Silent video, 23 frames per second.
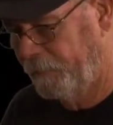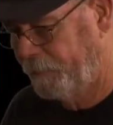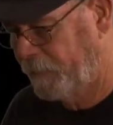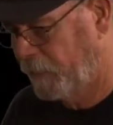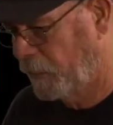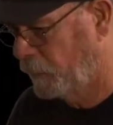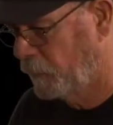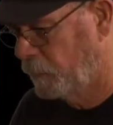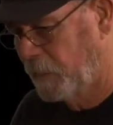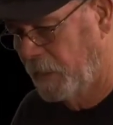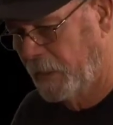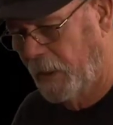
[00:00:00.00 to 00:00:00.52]

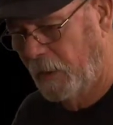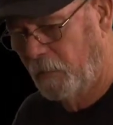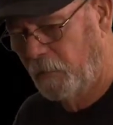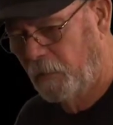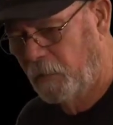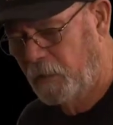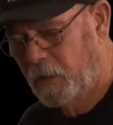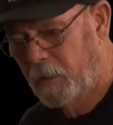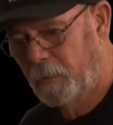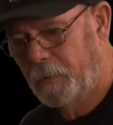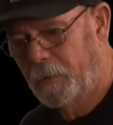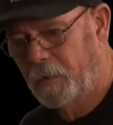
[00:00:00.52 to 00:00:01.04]
felt real. I
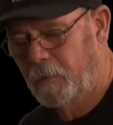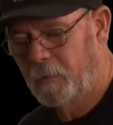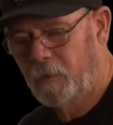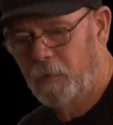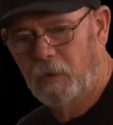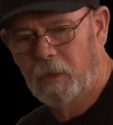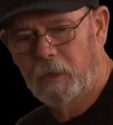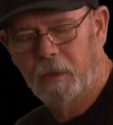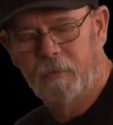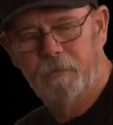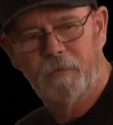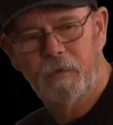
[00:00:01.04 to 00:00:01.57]
woke up in the
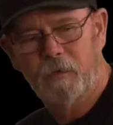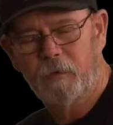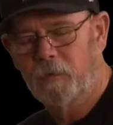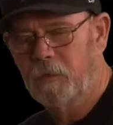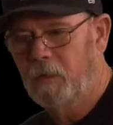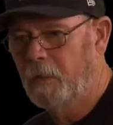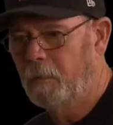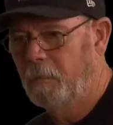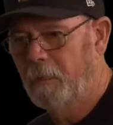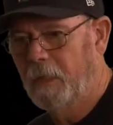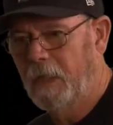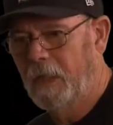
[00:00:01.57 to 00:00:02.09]
morning. I felt
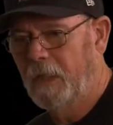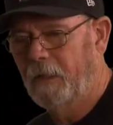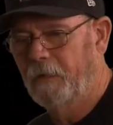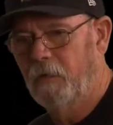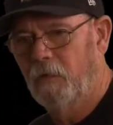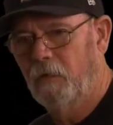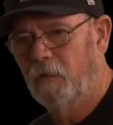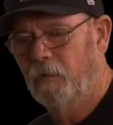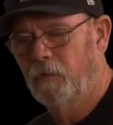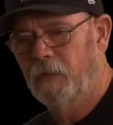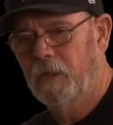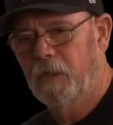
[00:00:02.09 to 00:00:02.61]
really bad the
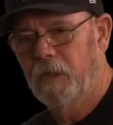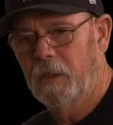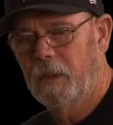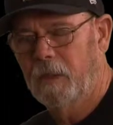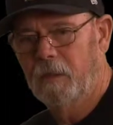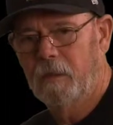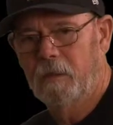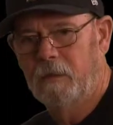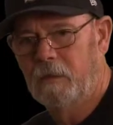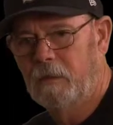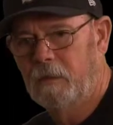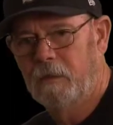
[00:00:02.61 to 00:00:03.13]
whole day,
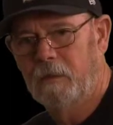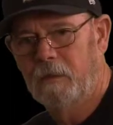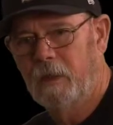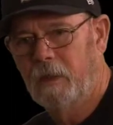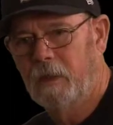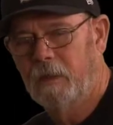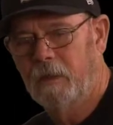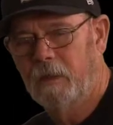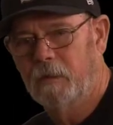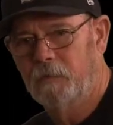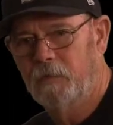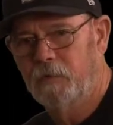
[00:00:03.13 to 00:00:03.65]

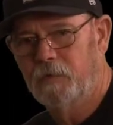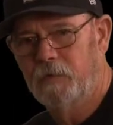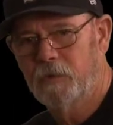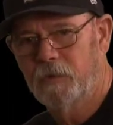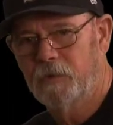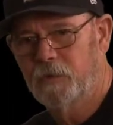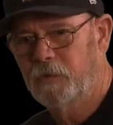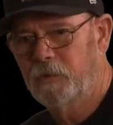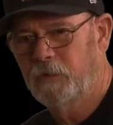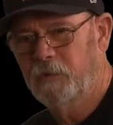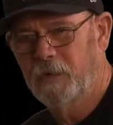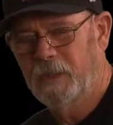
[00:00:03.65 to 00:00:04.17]
and I was
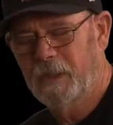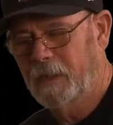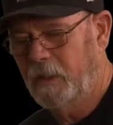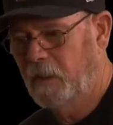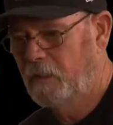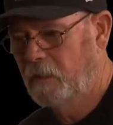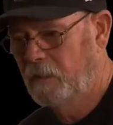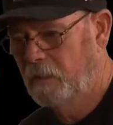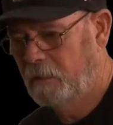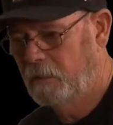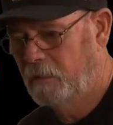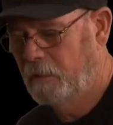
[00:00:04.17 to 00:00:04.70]
just sick,
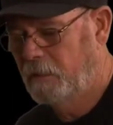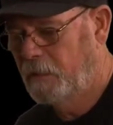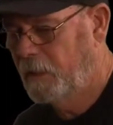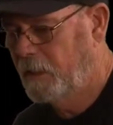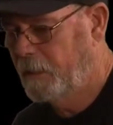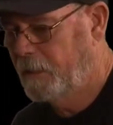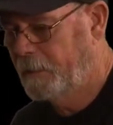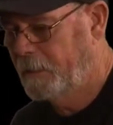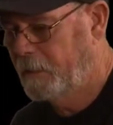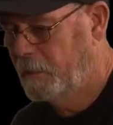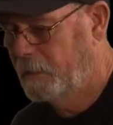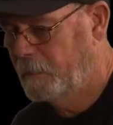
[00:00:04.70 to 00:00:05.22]

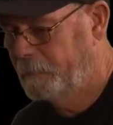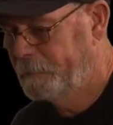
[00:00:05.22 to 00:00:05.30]
and